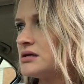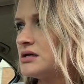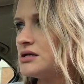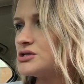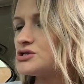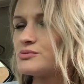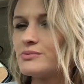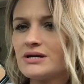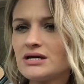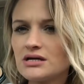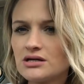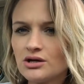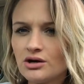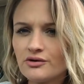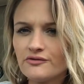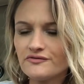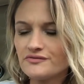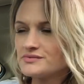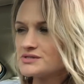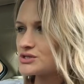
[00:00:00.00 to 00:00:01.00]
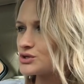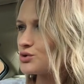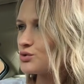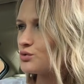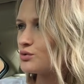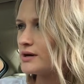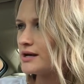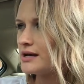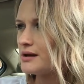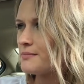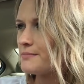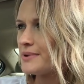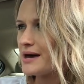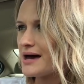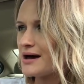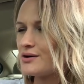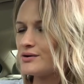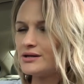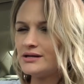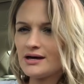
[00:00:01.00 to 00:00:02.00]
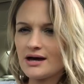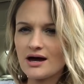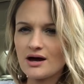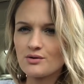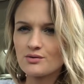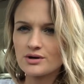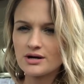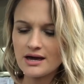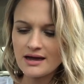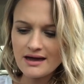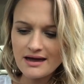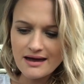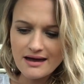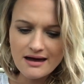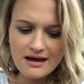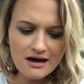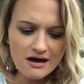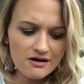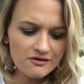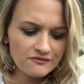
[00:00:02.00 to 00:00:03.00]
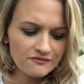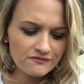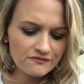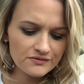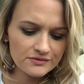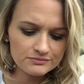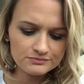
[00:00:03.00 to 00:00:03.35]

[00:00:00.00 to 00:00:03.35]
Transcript: kids will be getting home from school in about an hour and a half.